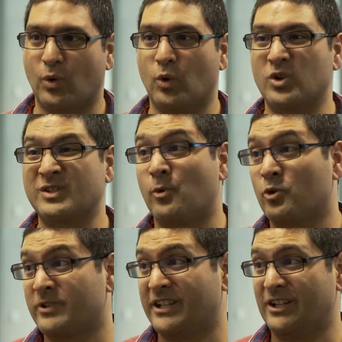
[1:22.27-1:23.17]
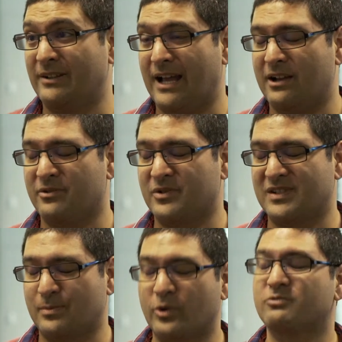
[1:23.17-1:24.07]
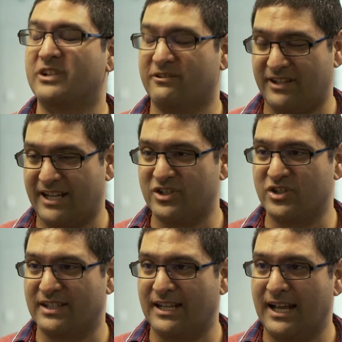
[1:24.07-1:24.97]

or sport and recreation